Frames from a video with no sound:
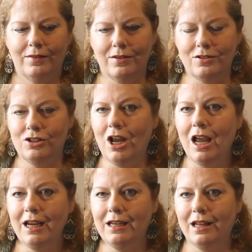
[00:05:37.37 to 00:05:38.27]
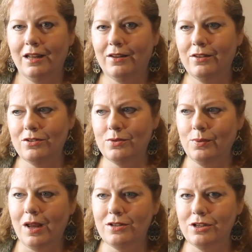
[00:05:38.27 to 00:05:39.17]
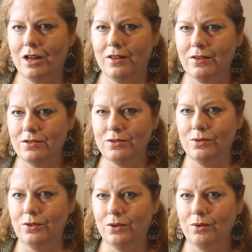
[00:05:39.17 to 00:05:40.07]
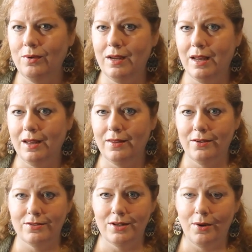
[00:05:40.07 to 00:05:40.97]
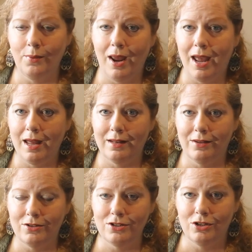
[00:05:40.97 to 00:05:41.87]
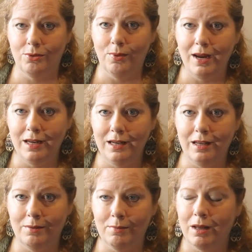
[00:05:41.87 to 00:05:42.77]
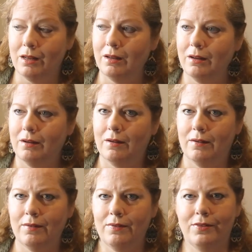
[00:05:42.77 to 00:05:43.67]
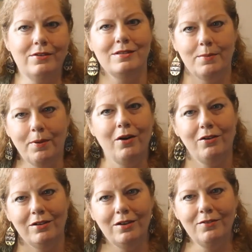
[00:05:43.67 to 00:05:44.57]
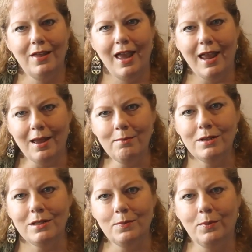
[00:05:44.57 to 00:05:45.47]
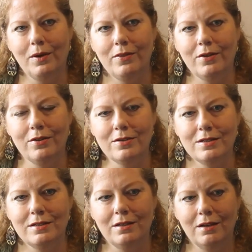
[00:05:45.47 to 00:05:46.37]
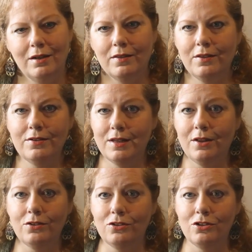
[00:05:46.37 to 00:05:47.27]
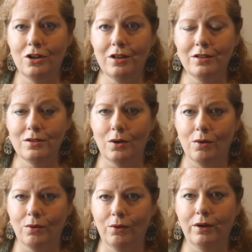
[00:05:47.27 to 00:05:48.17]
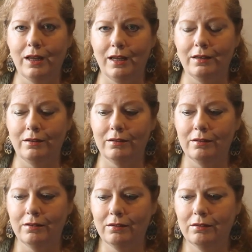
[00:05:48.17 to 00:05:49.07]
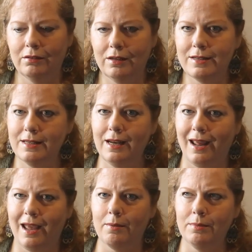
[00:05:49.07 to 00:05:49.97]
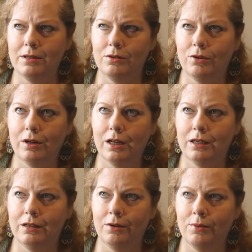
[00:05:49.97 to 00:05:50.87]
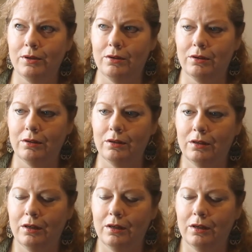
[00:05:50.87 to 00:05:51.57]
There's China, there's Russia, there's North Korea, there's Iran, there's uranium, there's the pardon of the Hammond brothers, there's Elton John's organ. Is it a Hammond organ, I wonder?